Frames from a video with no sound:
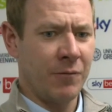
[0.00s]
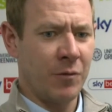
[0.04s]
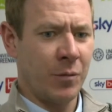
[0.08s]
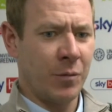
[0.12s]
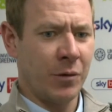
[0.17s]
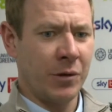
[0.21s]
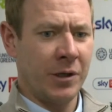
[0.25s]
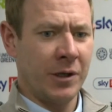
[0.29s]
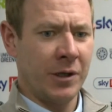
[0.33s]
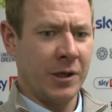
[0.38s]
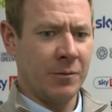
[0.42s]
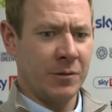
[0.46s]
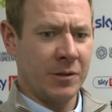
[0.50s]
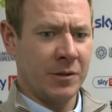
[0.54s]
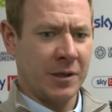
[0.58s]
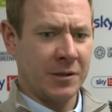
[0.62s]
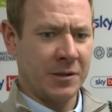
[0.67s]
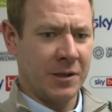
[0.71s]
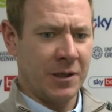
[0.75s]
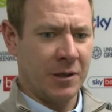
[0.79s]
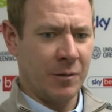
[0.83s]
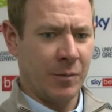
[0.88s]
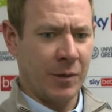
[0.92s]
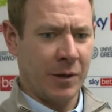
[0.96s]
Everybody keeps
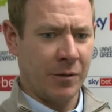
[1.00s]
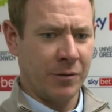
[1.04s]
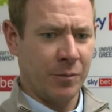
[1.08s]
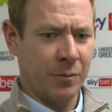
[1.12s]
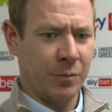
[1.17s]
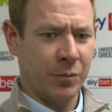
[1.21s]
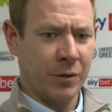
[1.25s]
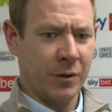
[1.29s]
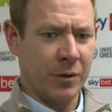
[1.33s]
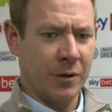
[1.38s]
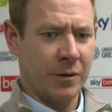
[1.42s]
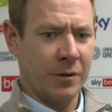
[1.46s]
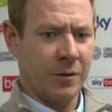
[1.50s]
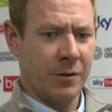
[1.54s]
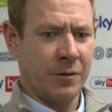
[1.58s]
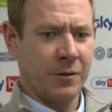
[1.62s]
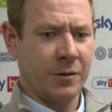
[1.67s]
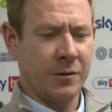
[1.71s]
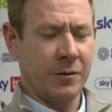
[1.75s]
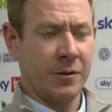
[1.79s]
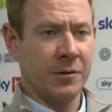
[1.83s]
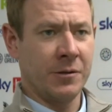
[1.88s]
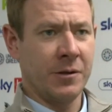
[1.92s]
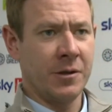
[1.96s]
asking about the
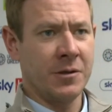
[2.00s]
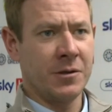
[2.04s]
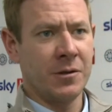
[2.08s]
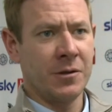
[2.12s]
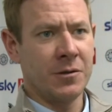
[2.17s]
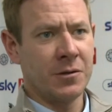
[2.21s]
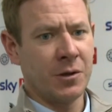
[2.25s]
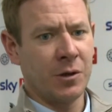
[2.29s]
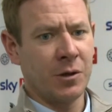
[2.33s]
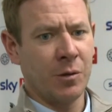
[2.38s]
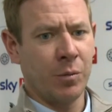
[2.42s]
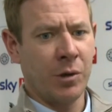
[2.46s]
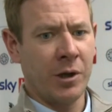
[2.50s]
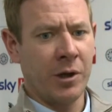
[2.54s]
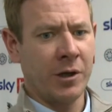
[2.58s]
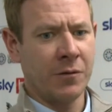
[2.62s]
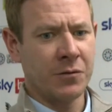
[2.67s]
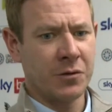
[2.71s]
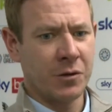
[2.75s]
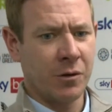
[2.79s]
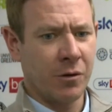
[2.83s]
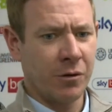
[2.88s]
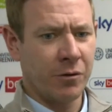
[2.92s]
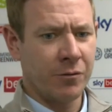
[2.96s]
distance to the
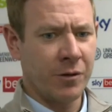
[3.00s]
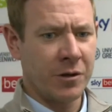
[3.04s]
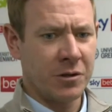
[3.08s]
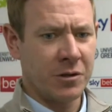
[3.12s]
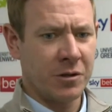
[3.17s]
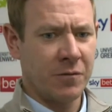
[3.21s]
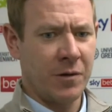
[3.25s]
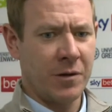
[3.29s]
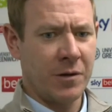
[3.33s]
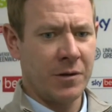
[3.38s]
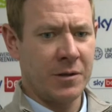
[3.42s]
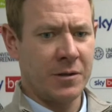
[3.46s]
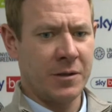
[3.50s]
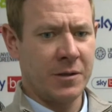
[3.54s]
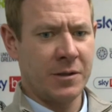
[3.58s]
playoffs and all the rest of it.